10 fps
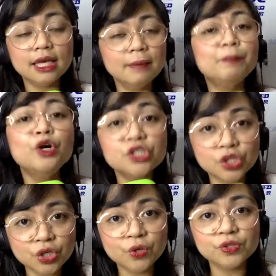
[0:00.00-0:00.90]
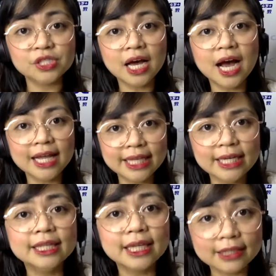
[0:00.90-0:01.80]
i-put to use ang ating
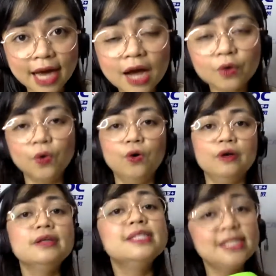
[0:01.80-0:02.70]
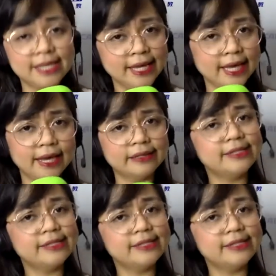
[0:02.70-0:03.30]
natatagong singing